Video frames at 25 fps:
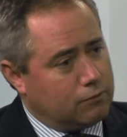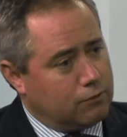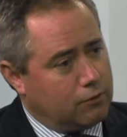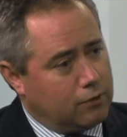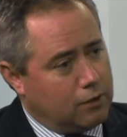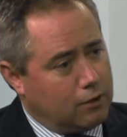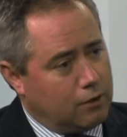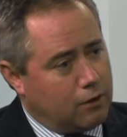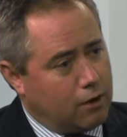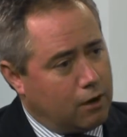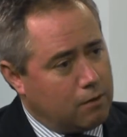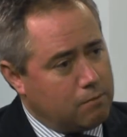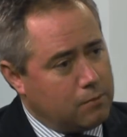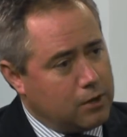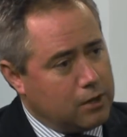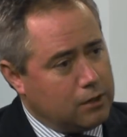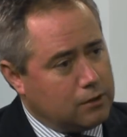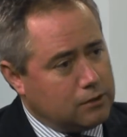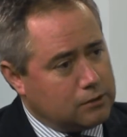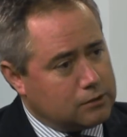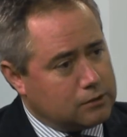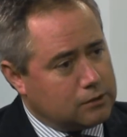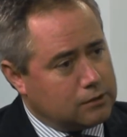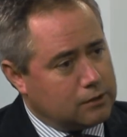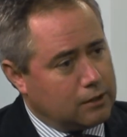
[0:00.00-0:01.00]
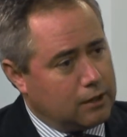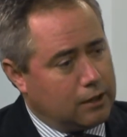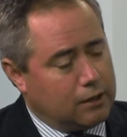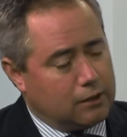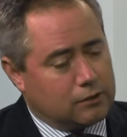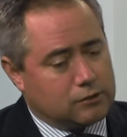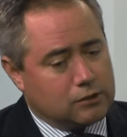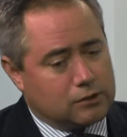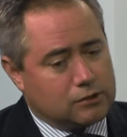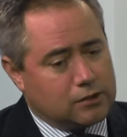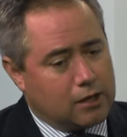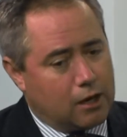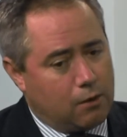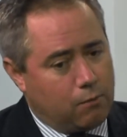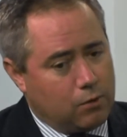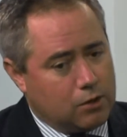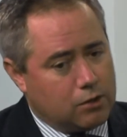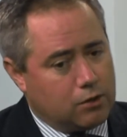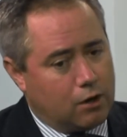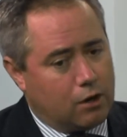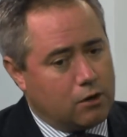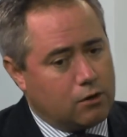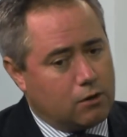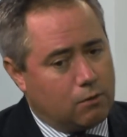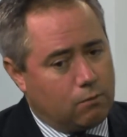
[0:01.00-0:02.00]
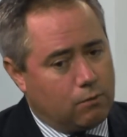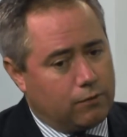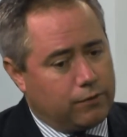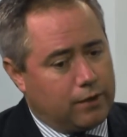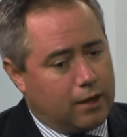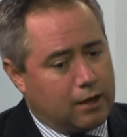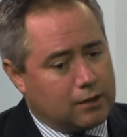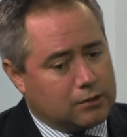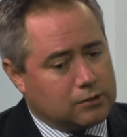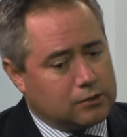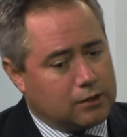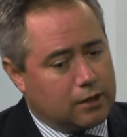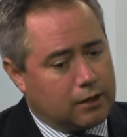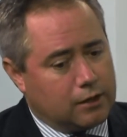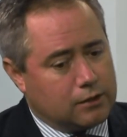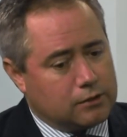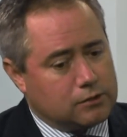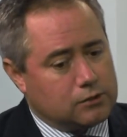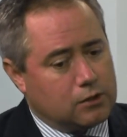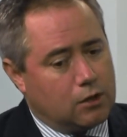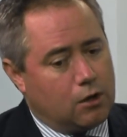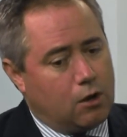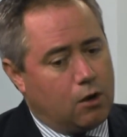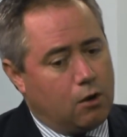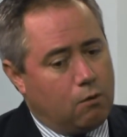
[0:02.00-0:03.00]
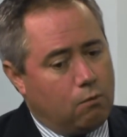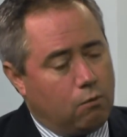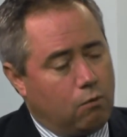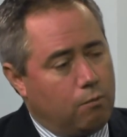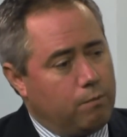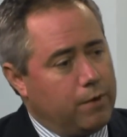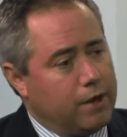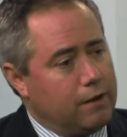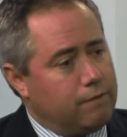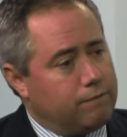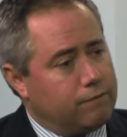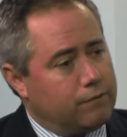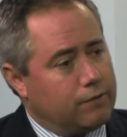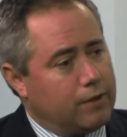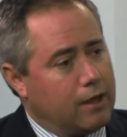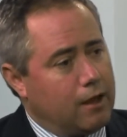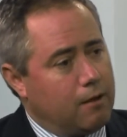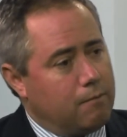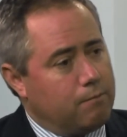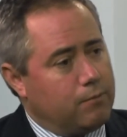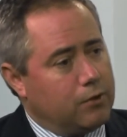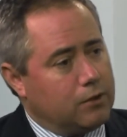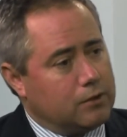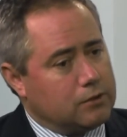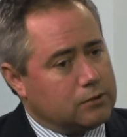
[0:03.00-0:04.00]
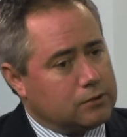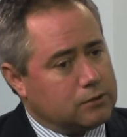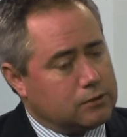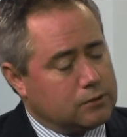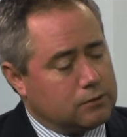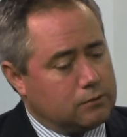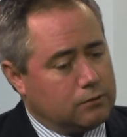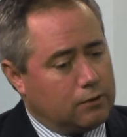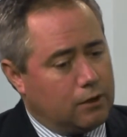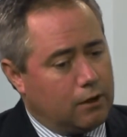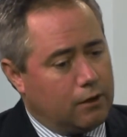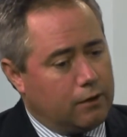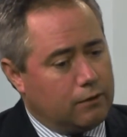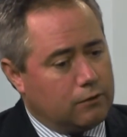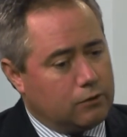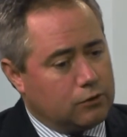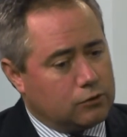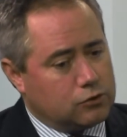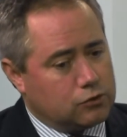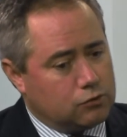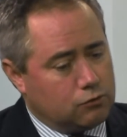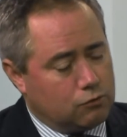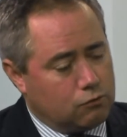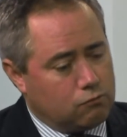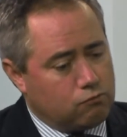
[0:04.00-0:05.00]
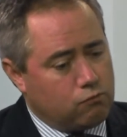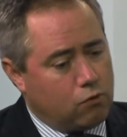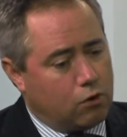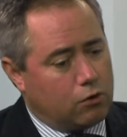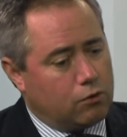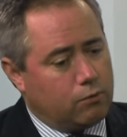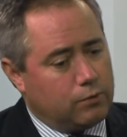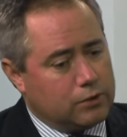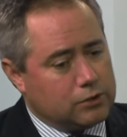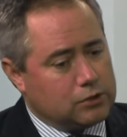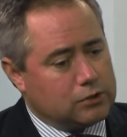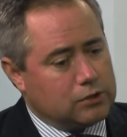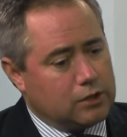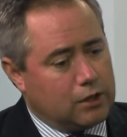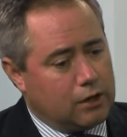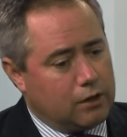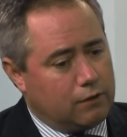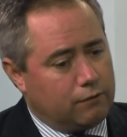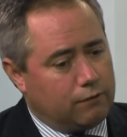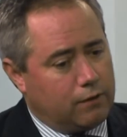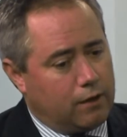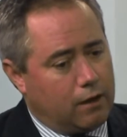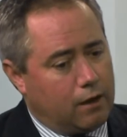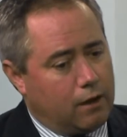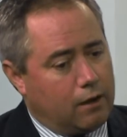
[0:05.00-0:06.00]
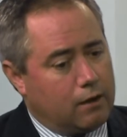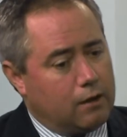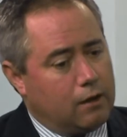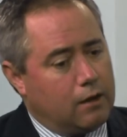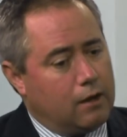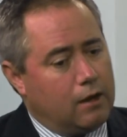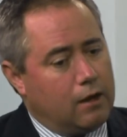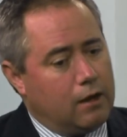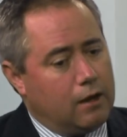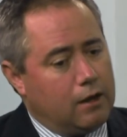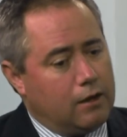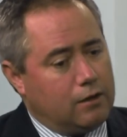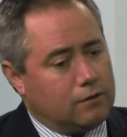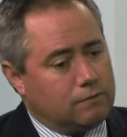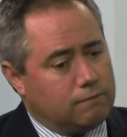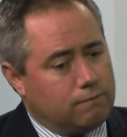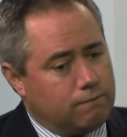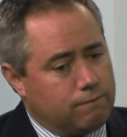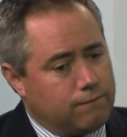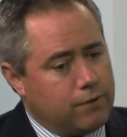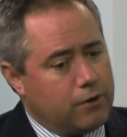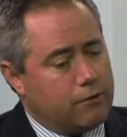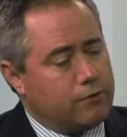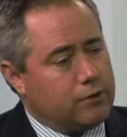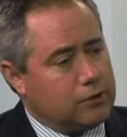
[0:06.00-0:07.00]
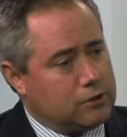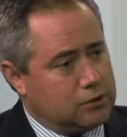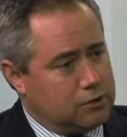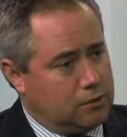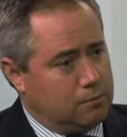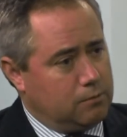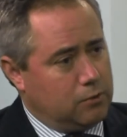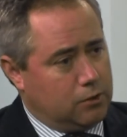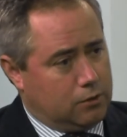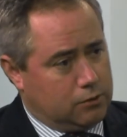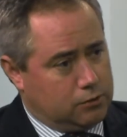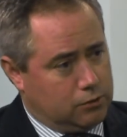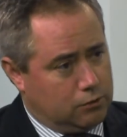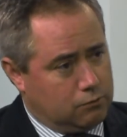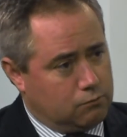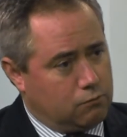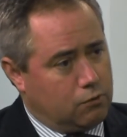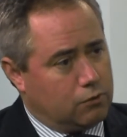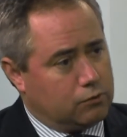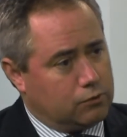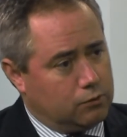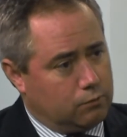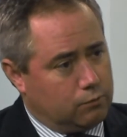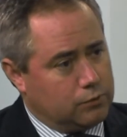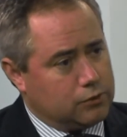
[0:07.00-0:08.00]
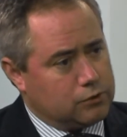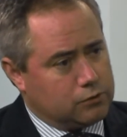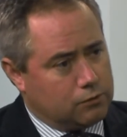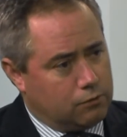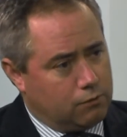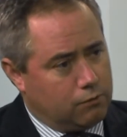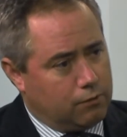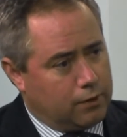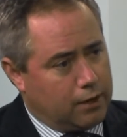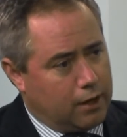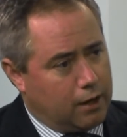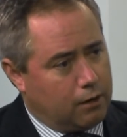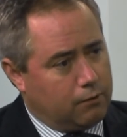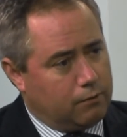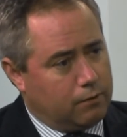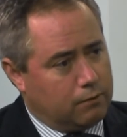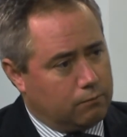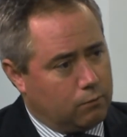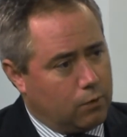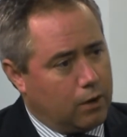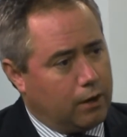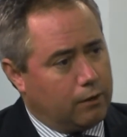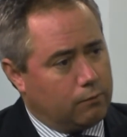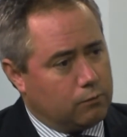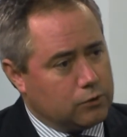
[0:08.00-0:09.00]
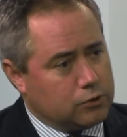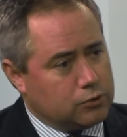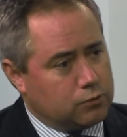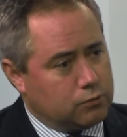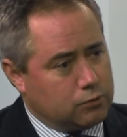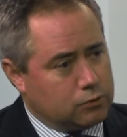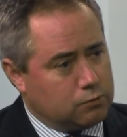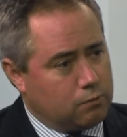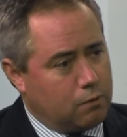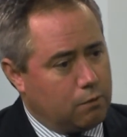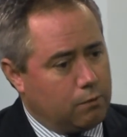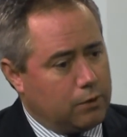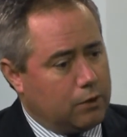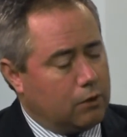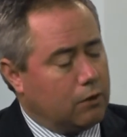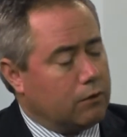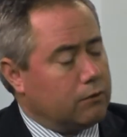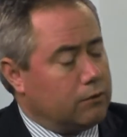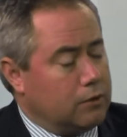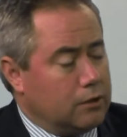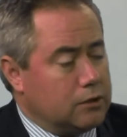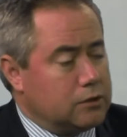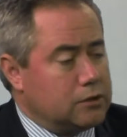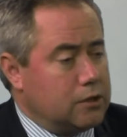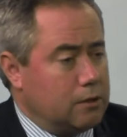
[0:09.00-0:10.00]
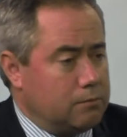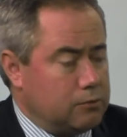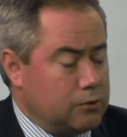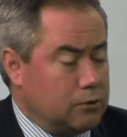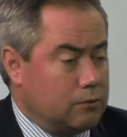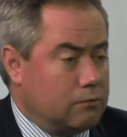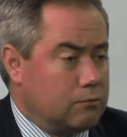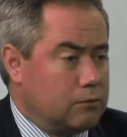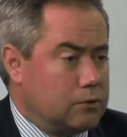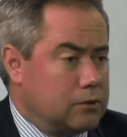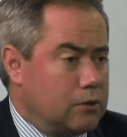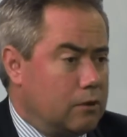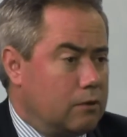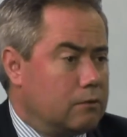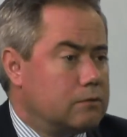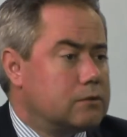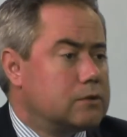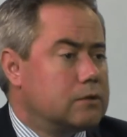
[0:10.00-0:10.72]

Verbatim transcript: thirty-nine metres. And as I say, we don't know what the assays will be for that, but it's, you know, the sort of rock we're seeing there is very similar to the rock that we saw in H A D zero one, which was where we got the exceptional results.